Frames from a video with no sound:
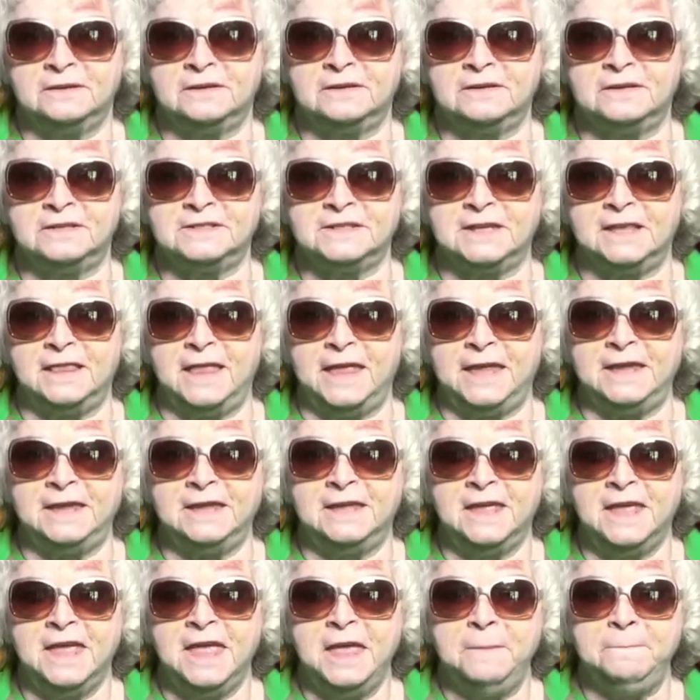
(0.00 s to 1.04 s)
Because I like
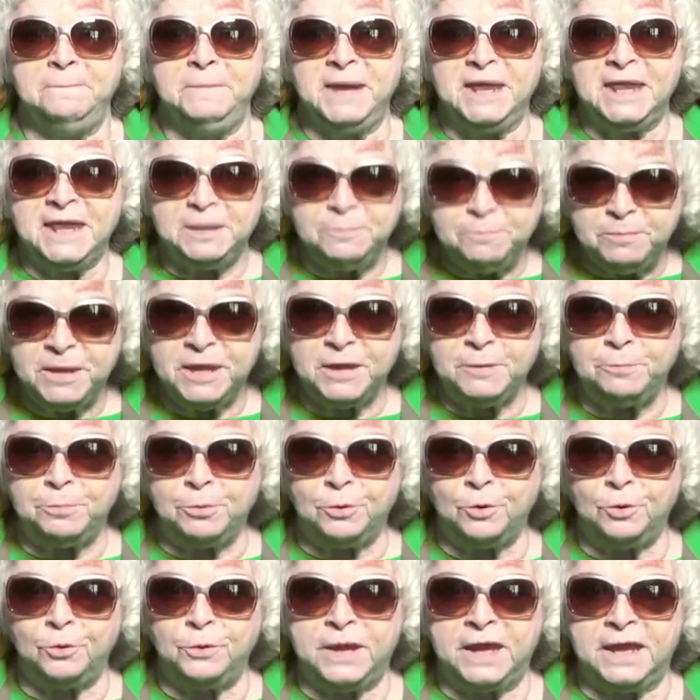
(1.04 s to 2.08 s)
meeting
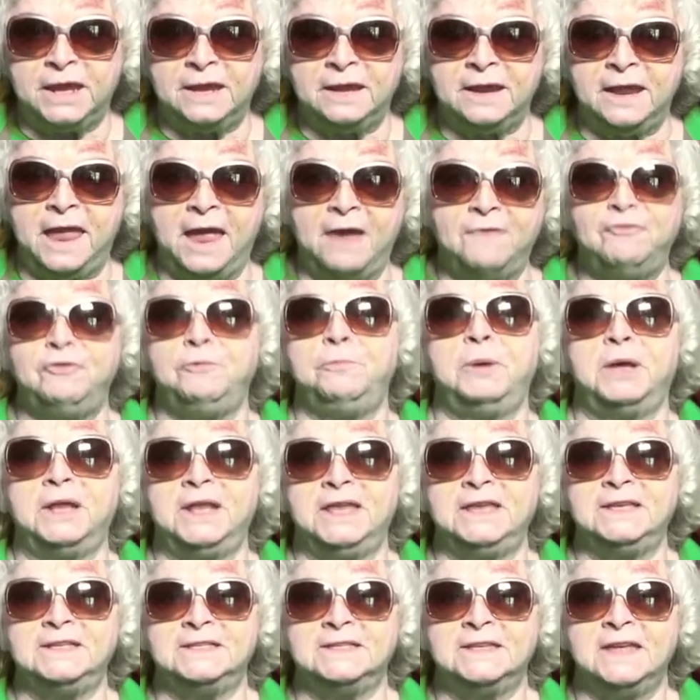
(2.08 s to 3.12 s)
people and
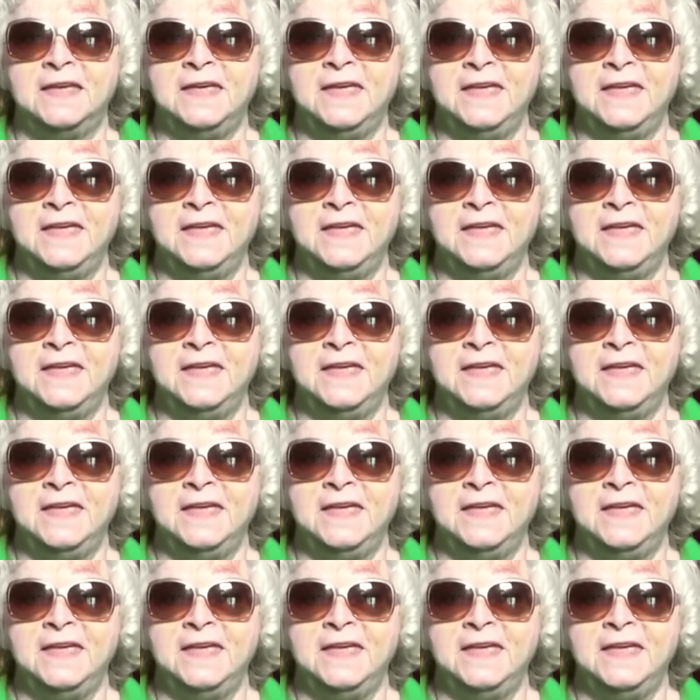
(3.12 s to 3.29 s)
everybody's